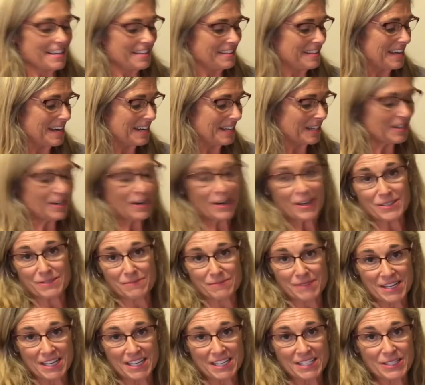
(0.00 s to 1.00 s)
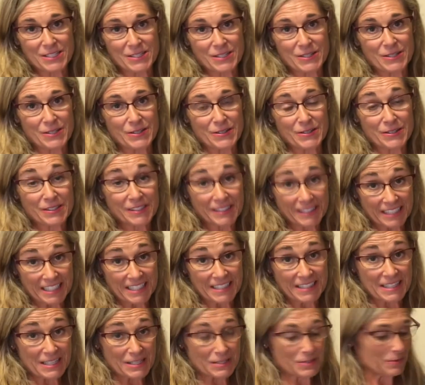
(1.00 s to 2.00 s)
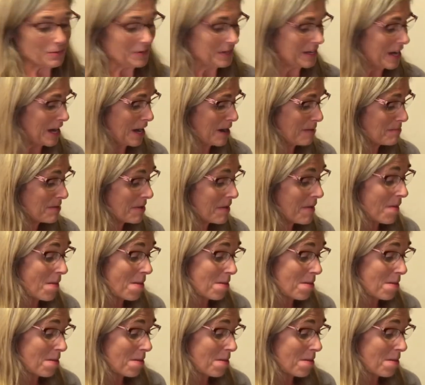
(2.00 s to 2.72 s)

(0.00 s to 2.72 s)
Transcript: that it cost me to clean this one up.